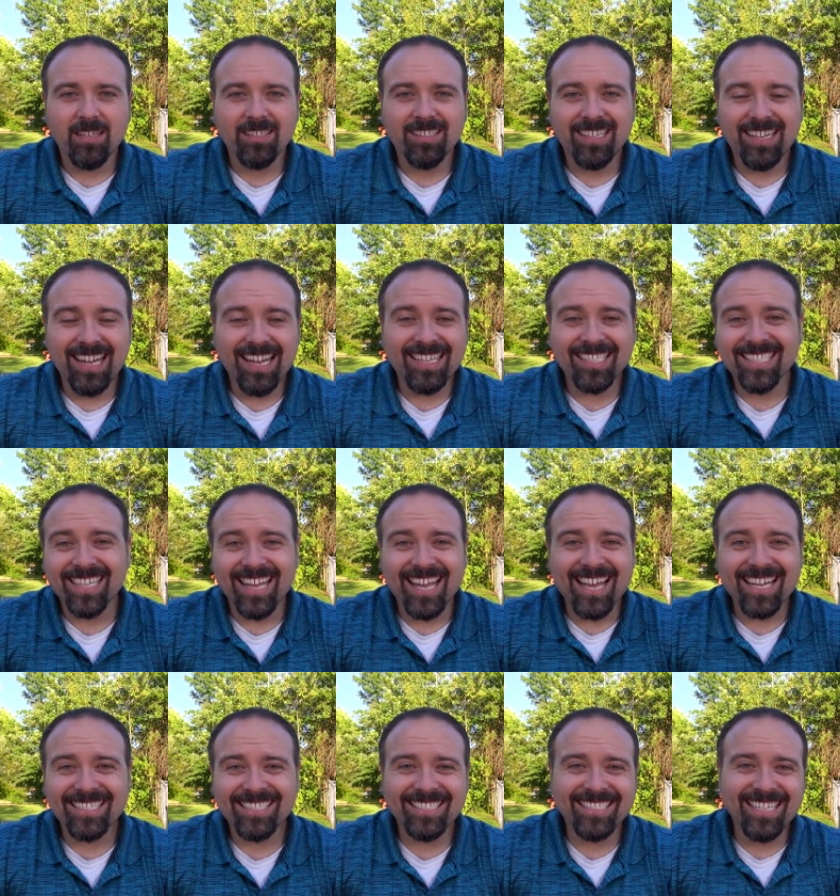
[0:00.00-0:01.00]
today is the
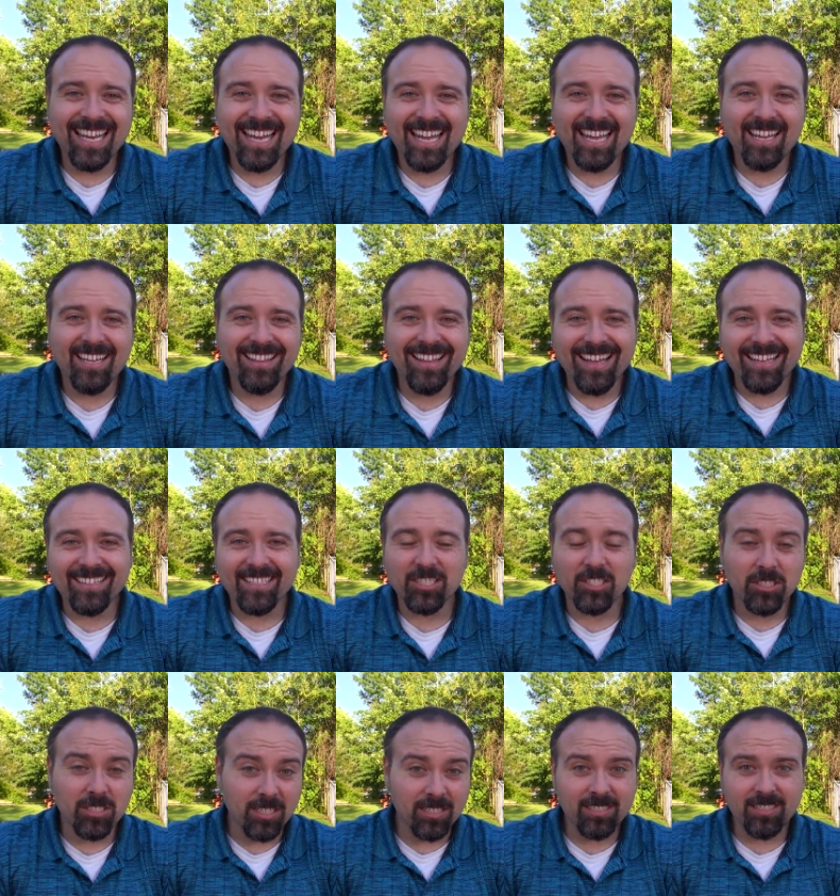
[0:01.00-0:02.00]
last day that the
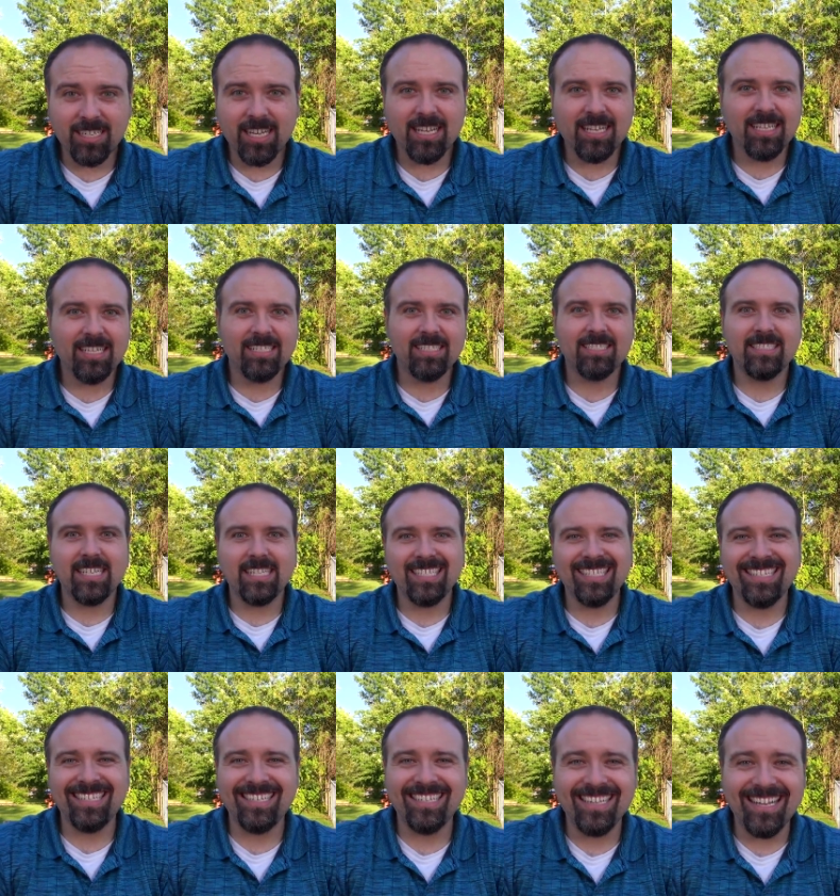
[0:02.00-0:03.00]
sunset is
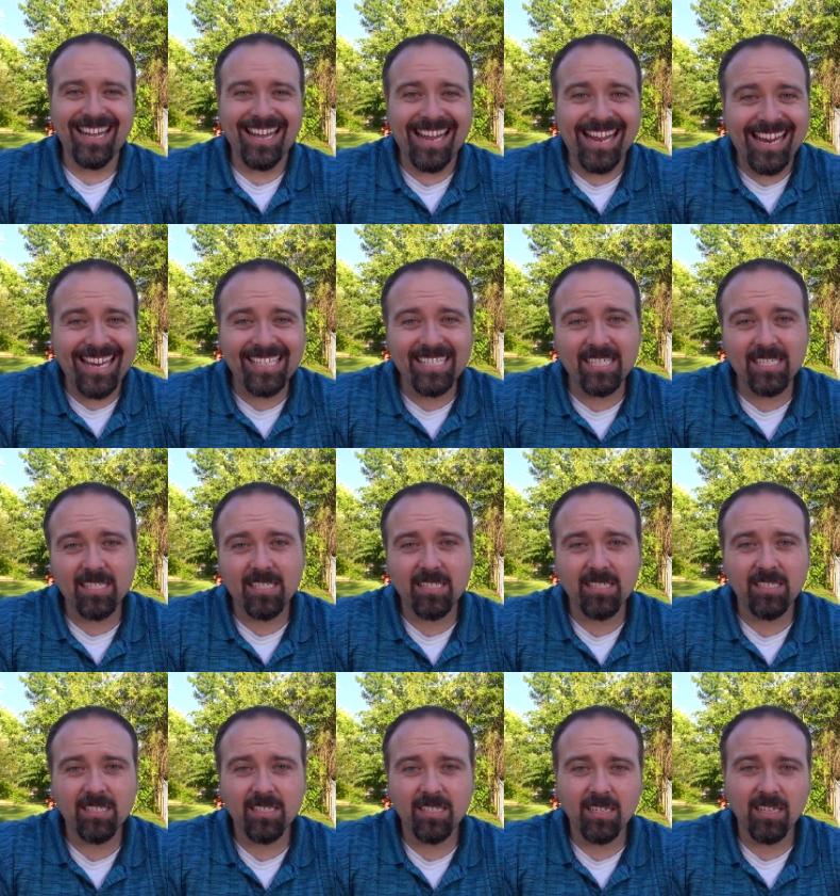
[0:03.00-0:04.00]
setting in 8
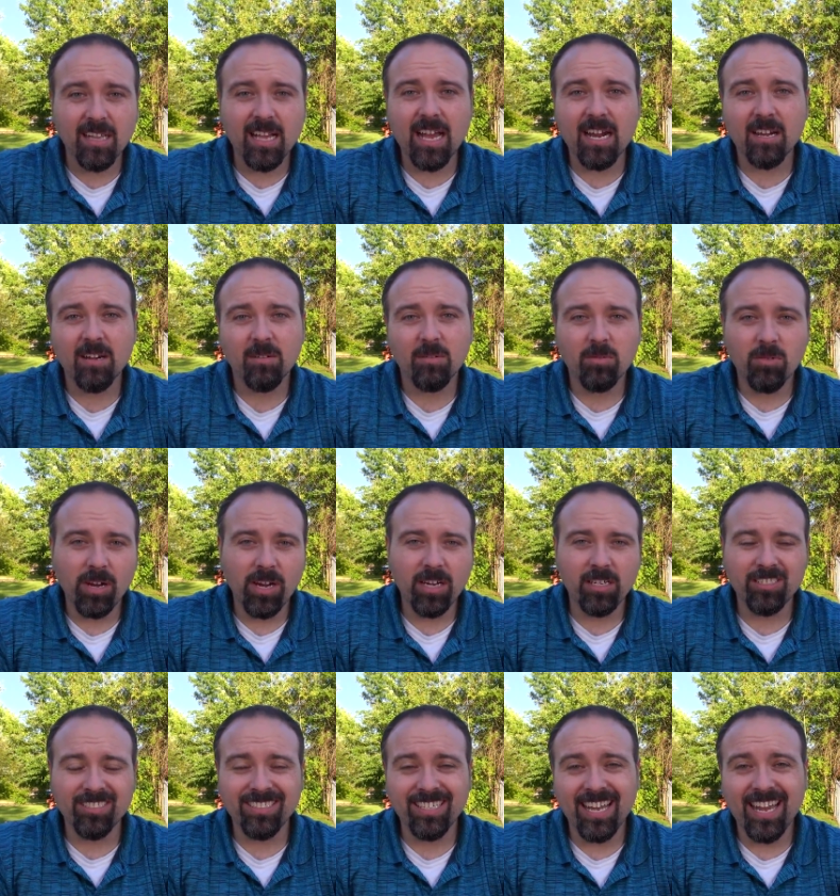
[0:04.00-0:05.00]
o'clock
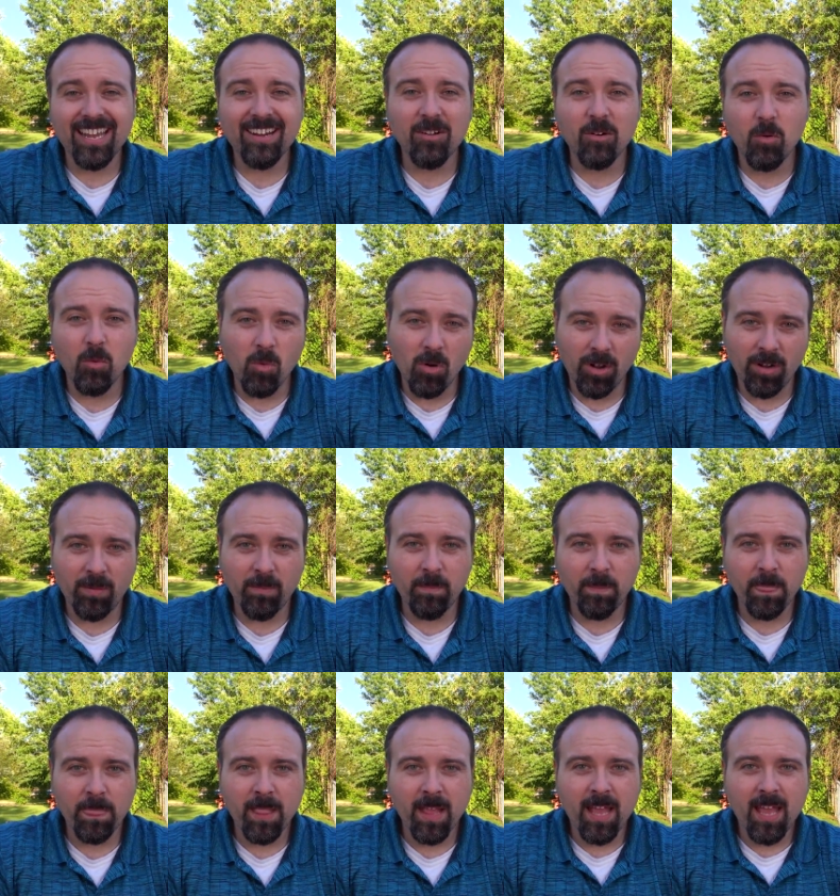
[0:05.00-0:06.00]
range. It's 8.01.
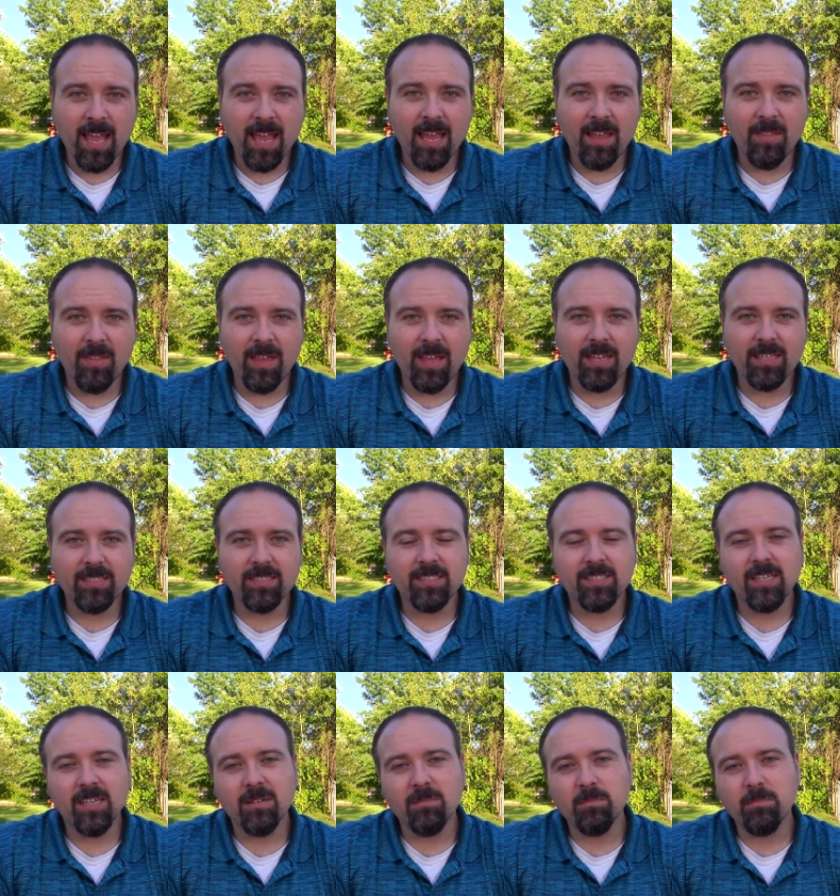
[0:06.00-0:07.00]
And then
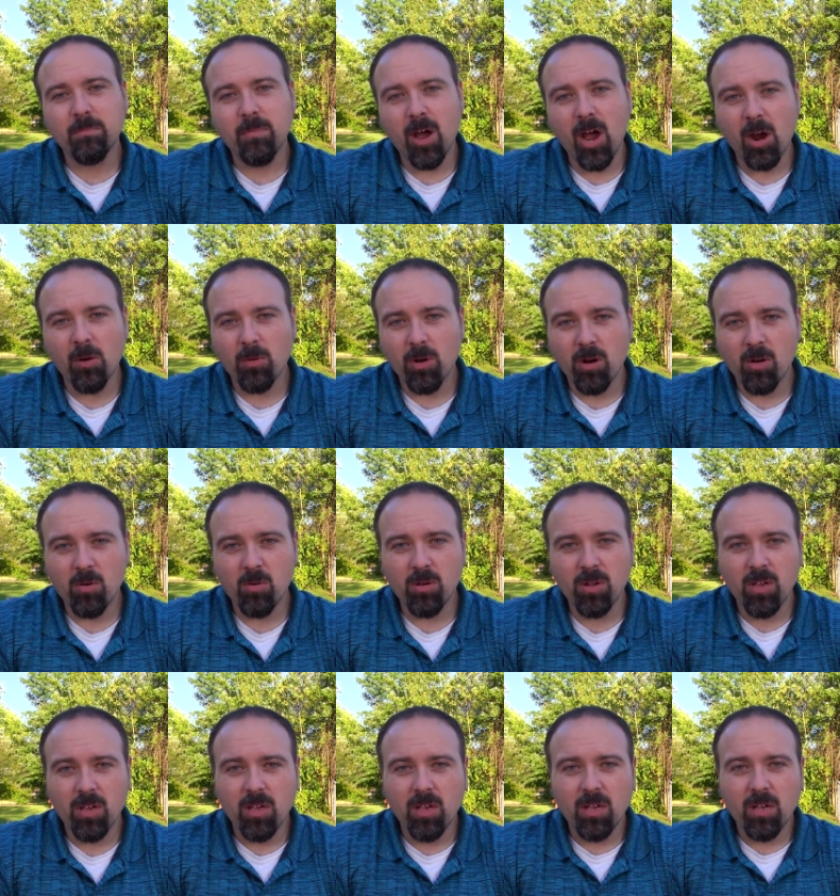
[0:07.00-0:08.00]
tomorrow
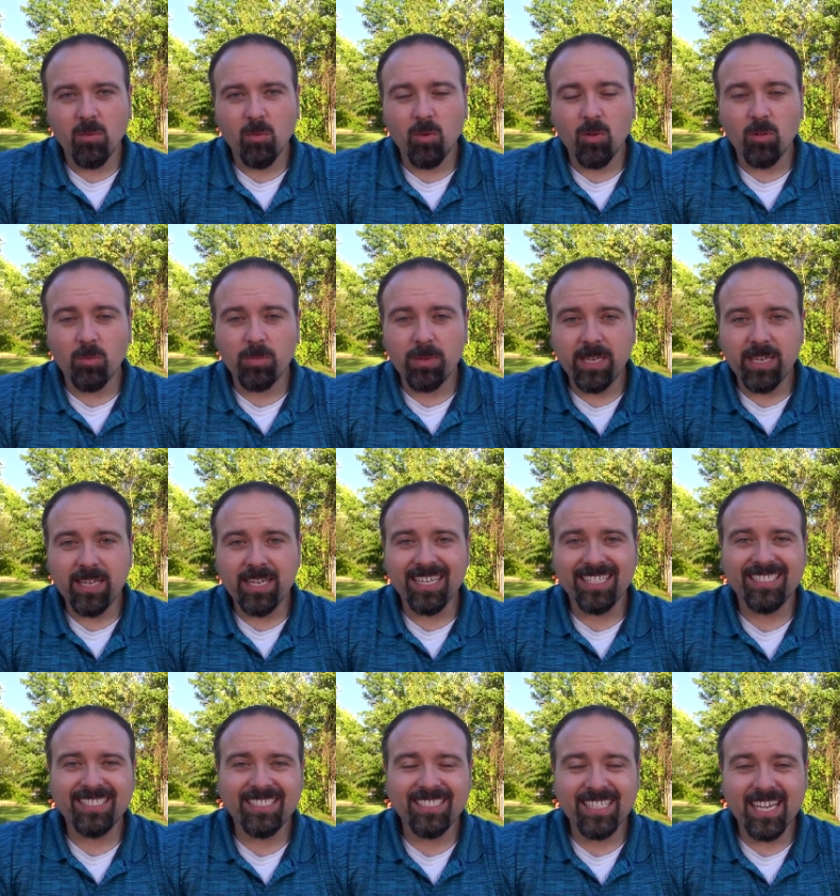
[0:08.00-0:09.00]
will be
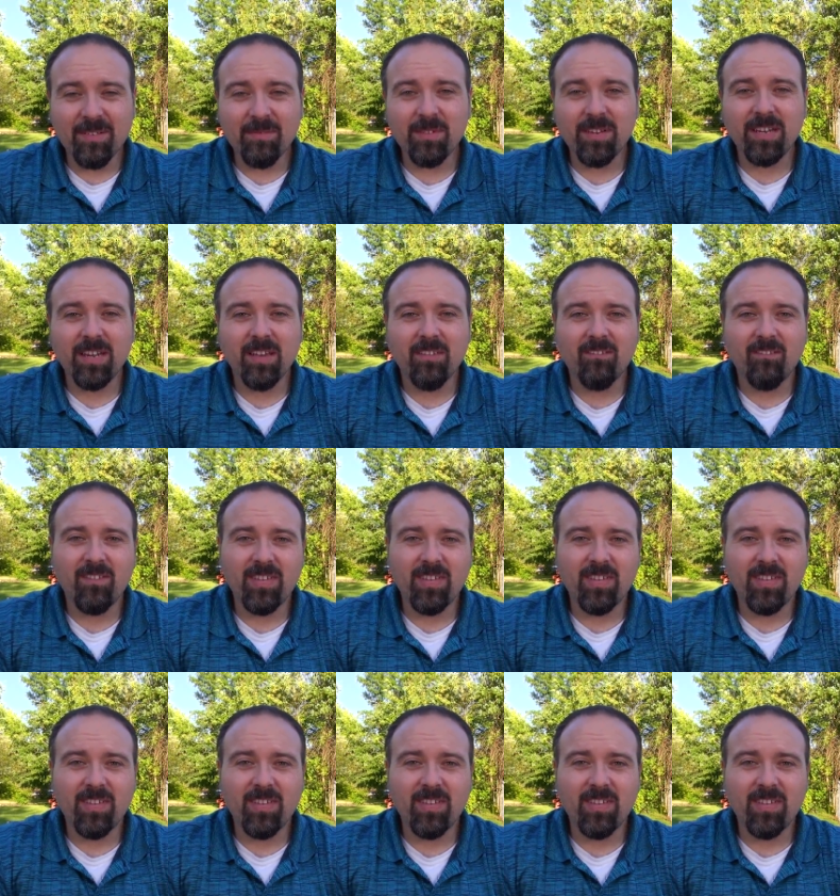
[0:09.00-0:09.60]
7.59.